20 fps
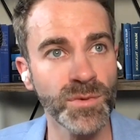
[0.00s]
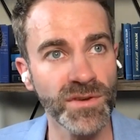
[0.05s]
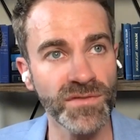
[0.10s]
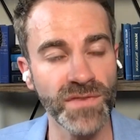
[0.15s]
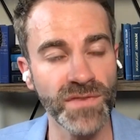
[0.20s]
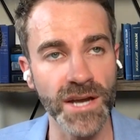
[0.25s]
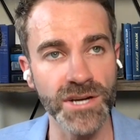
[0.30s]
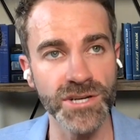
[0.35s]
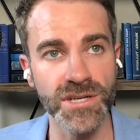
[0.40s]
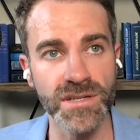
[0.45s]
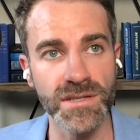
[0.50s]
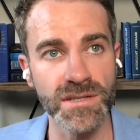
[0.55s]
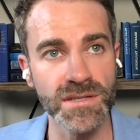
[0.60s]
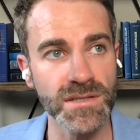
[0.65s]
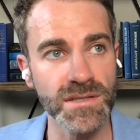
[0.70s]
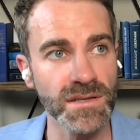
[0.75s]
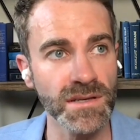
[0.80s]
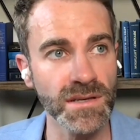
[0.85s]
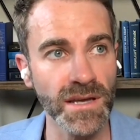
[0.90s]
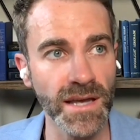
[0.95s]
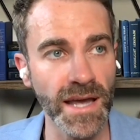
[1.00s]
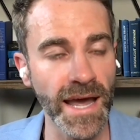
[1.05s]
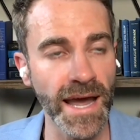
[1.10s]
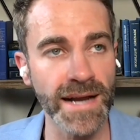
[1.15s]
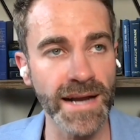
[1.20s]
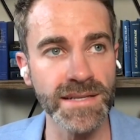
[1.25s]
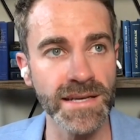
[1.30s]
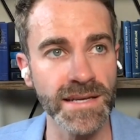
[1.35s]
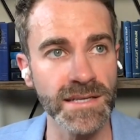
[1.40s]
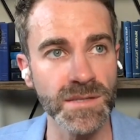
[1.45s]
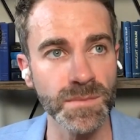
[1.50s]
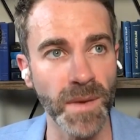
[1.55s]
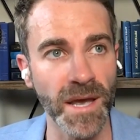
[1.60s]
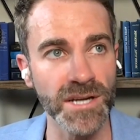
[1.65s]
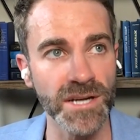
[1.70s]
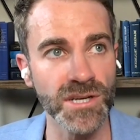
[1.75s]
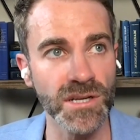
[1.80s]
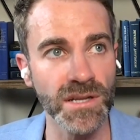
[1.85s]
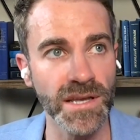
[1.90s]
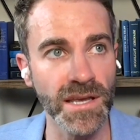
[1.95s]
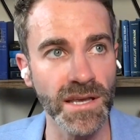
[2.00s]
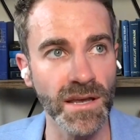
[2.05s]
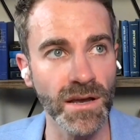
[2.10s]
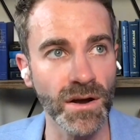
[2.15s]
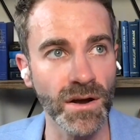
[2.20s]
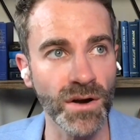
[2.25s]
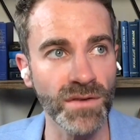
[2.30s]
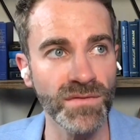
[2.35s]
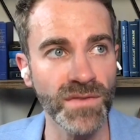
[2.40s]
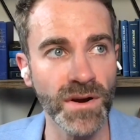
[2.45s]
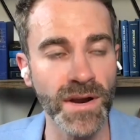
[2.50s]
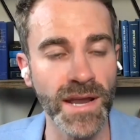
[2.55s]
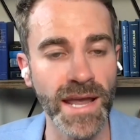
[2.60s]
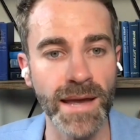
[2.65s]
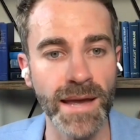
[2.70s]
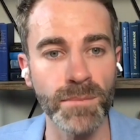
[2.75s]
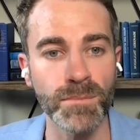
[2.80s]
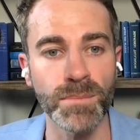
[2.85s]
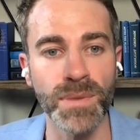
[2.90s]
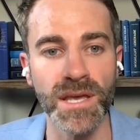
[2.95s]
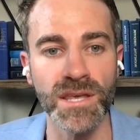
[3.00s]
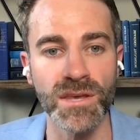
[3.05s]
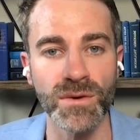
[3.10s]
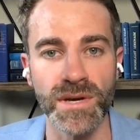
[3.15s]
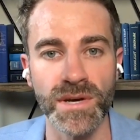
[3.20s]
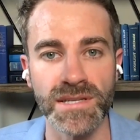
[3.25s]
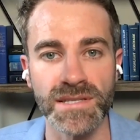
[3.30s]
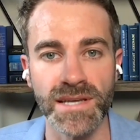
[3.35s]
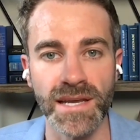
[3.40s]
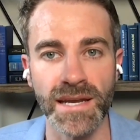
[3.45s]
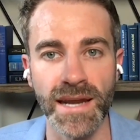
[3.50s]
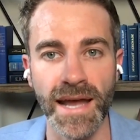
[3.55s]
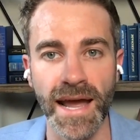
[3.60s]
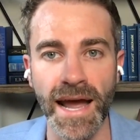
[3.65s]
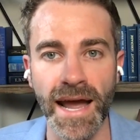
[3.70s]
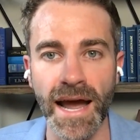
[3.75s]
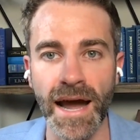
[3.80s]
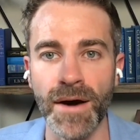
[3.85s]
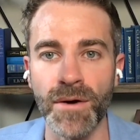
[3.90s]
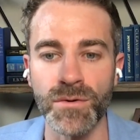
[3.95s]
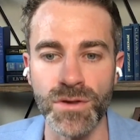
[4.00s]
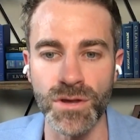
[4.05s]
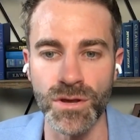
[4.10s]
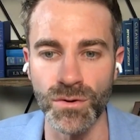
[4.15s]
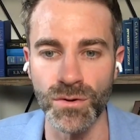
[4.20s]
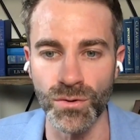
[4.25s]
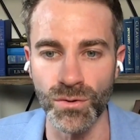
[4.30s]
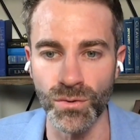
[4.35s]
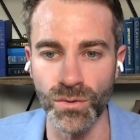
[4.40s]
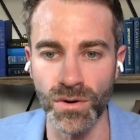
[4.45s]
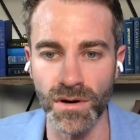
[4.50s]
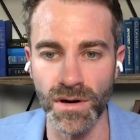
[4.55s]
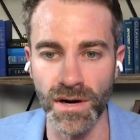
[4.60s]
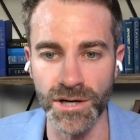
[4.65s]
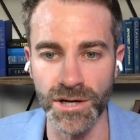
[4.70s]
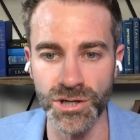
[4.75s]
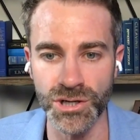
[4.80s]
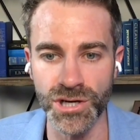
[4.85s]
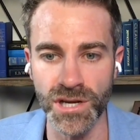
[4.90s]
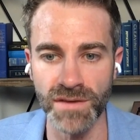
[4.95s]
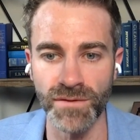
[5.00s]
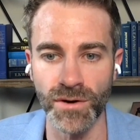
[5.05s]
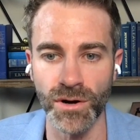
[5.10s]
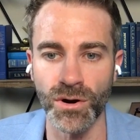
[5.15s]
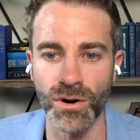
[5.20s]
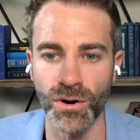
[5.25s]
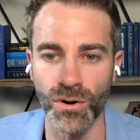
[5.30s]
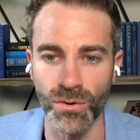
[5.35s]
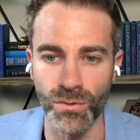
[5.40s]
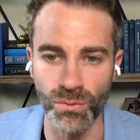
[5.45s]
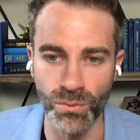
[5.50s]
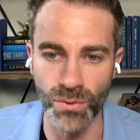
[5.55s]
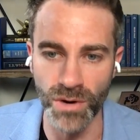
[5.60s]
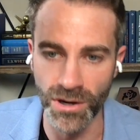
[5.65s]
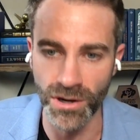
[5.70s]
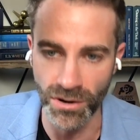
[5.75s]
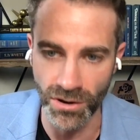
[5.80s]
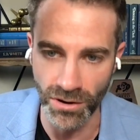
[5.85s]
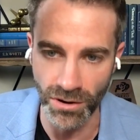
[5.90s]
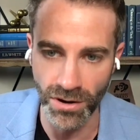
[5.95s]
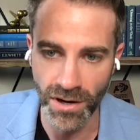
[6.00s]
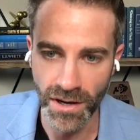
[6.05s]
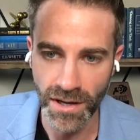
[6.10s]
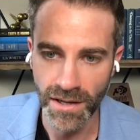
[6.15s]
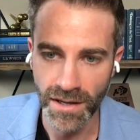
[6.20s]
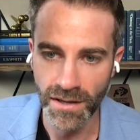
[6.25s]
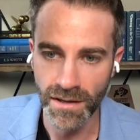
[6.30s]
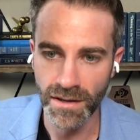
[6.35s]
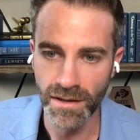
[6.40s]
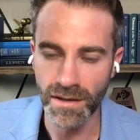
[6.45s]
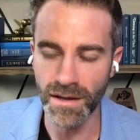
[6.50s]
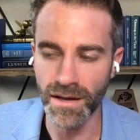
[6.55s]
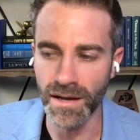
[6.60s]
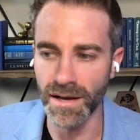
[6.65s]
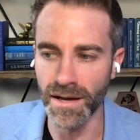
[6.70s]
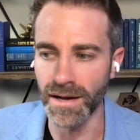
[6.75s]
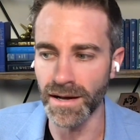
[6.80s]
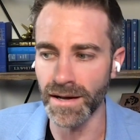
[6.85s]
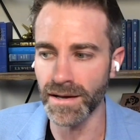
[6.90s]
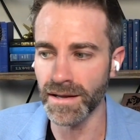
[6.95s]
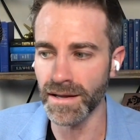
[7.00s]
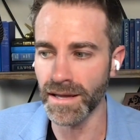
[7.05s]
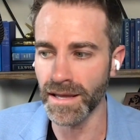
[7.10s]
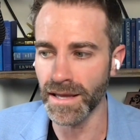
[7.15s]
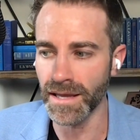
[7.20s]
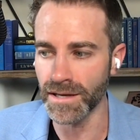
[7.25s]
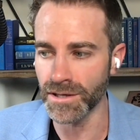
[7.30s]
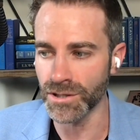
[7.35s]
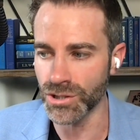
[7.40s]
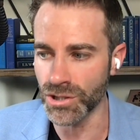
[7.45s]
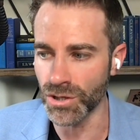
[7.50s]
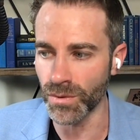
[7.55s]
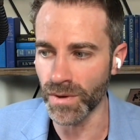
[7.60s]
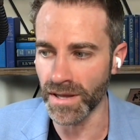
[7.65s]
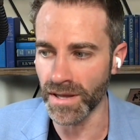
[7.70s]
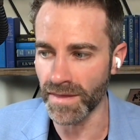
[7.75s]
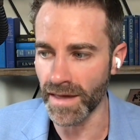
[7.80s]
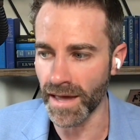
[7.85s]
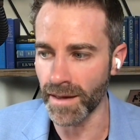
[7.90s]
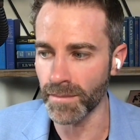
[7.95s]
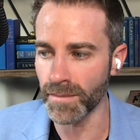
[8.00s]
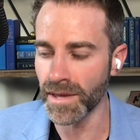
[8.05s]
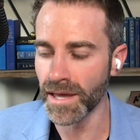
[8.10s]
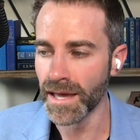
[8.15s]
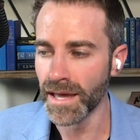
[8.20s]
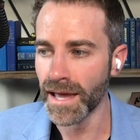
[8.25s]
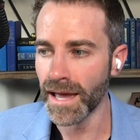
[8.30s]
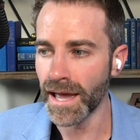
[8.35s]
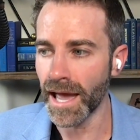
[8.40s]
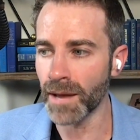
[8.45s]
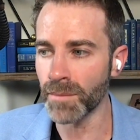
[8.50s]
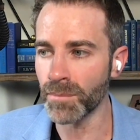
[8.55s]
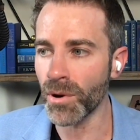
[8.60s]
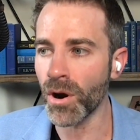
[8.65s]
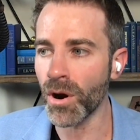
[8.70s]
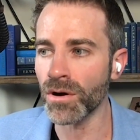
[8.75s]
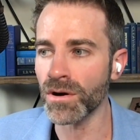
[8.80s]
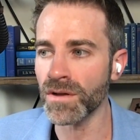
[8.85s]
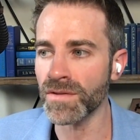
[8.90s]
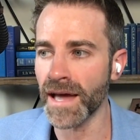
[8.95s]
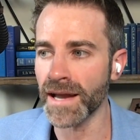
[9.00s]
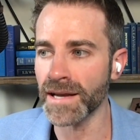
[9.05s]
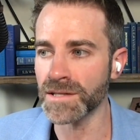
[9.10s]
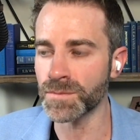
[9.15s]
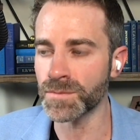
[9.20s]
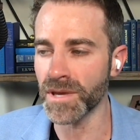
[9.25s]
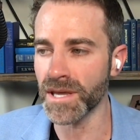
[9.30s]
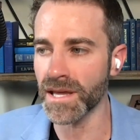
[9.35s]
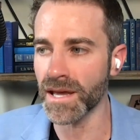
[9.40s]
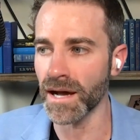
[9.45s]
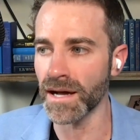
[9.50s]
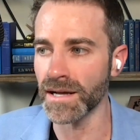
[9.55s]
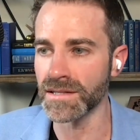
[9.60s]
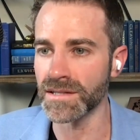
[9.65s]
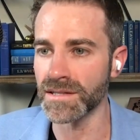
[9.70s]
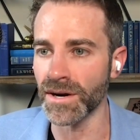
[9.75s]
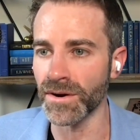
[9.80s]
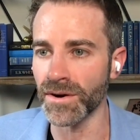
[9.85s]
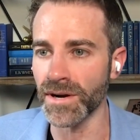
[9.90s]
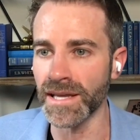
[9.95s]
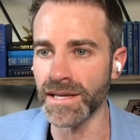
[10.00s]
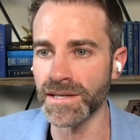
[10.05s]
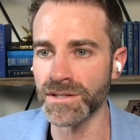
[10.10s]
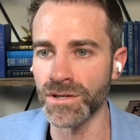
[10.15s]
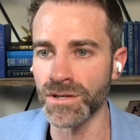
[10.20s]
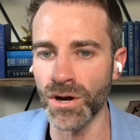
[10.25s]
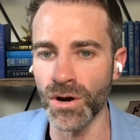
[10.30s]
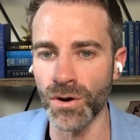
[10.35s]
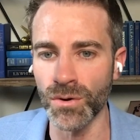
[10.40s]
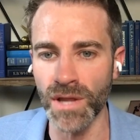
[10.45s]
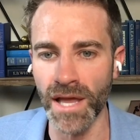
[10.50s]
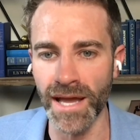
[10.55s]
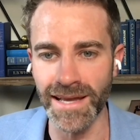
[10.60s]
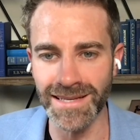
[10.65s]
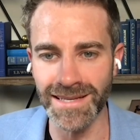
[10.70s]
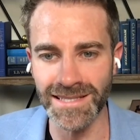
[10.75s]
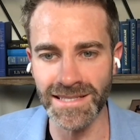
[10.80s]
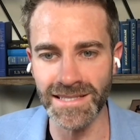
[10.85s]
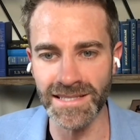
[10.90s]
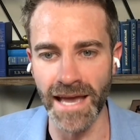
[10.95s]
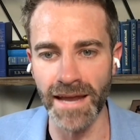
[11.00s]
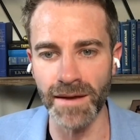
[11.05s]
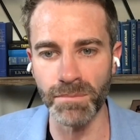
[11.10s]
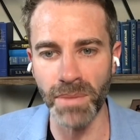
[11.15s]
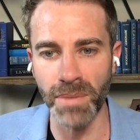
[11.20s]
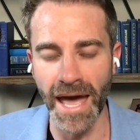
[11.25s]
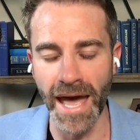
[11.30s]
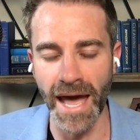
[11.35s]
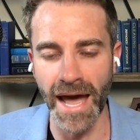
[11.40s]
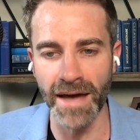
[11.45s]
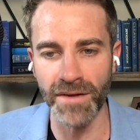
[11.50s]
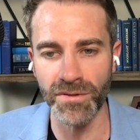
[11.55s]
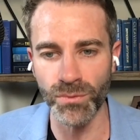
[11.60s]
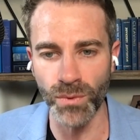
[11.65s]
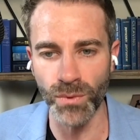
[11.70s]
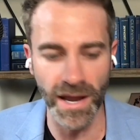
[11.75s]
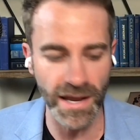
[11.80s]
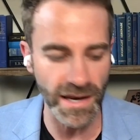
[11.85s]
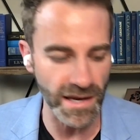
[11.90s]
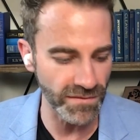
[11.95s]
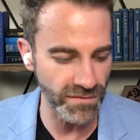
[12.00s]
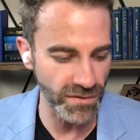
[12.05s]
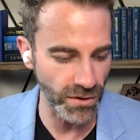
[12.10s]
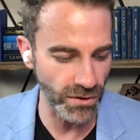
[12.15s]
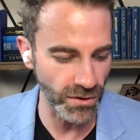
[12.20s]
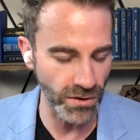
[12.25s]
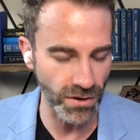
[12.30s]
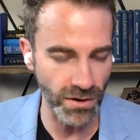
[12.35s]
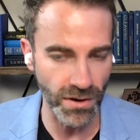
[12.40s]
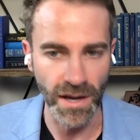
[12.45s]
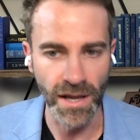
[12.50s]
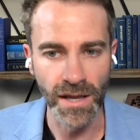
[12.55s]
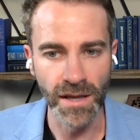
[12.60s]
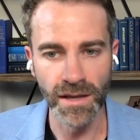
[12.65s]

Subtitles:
professions, acting especially, are very ambiguous in how you achieve a career in doing them. And part of that is because there is no like set path, right? If you're